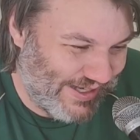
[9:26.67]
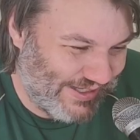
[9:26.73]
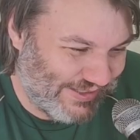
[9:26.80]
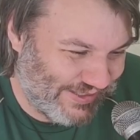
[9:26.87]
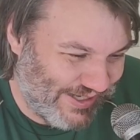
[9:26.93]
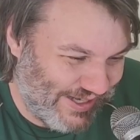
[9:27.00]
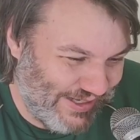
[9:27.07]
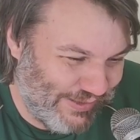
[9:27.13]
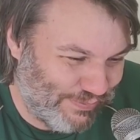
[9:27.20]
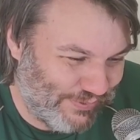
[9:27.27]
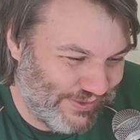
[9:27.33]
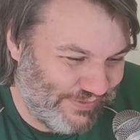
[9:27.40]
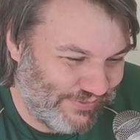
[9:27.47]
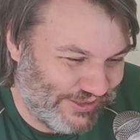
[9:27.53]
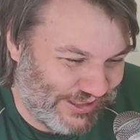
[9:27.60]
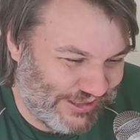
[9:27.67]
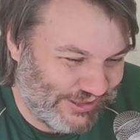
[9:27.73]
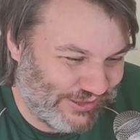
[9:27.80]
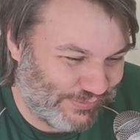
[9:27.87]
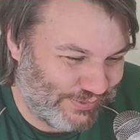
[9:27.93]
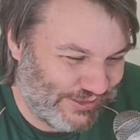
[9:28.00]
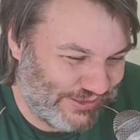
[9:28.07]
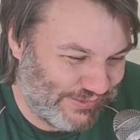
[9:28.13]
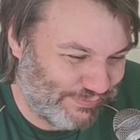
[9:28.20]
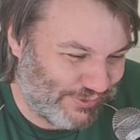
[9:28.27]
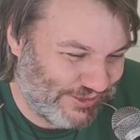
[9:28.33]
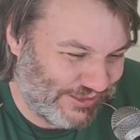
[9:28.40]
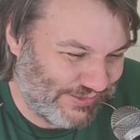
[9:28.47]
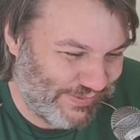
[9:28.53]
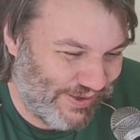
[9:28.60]
declining the invitation to
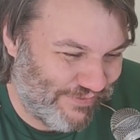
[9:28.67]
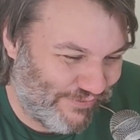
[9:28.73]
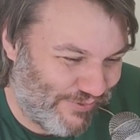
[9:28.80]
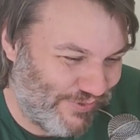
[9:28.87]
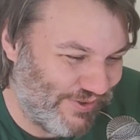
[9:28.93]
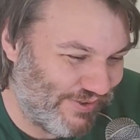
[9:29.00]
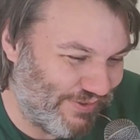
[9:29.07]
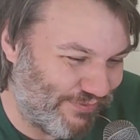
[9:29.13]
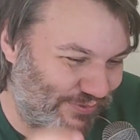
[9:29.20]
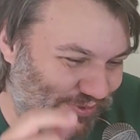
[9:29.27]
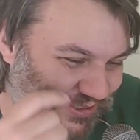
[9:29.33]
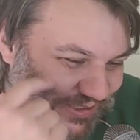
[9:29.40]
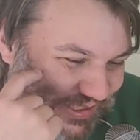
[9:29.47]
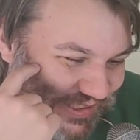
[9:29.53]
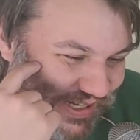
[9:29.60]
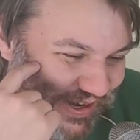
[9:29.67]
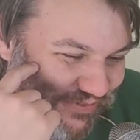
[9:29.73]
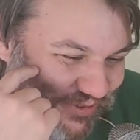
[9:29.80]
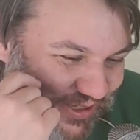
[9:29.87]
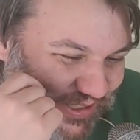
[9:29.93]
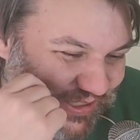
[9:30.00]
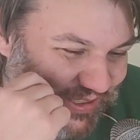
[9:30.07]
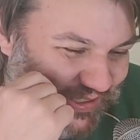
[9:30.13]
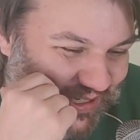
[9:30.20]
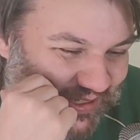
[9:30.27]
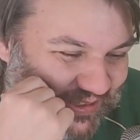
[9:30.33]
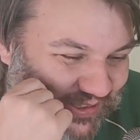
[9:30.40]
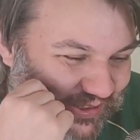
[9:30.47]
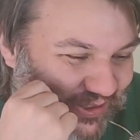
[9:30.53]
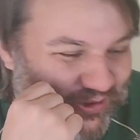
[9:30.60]
participate, Ford of Southern Africa
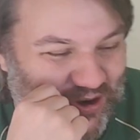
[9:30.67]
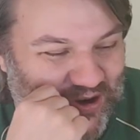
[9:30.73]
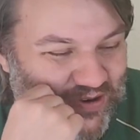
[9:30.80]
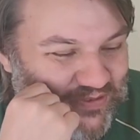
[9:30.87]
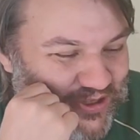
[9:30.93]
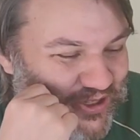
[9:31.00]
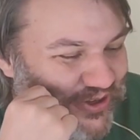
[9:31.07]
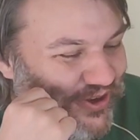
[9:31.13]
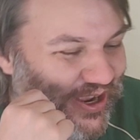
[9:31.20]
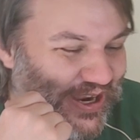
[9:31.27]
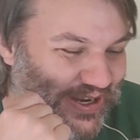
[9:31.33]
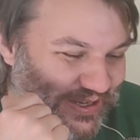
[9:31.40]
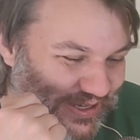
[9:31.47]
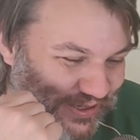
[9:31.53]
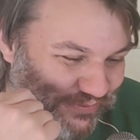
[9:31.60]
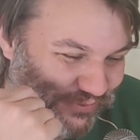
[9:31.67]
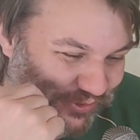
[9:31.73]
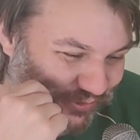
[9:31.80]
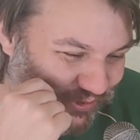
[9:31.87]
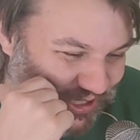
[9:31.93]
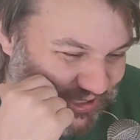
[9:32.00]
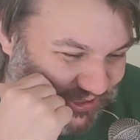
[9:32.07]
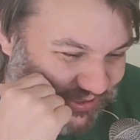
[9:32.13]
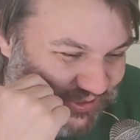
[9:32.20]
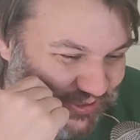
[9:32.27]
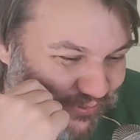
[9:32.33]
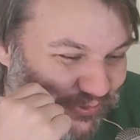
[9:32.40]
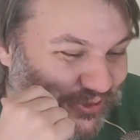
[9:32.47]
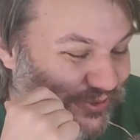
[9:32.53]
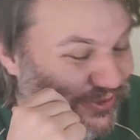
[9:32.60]
indicated that the Car of the Year accolade for the Ranger
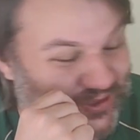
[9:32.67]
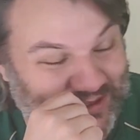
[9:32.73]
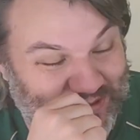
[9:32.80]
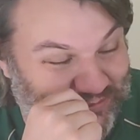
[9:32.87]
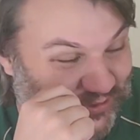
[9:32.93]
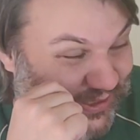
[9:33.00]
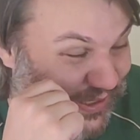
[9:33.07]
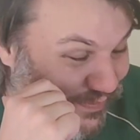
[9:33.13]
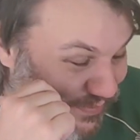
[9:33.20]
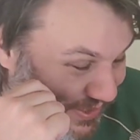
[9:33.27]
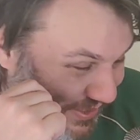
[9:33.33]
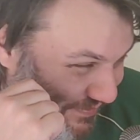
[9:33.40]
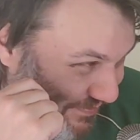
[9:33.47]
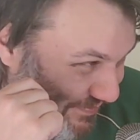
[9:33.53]
was good enough for the company.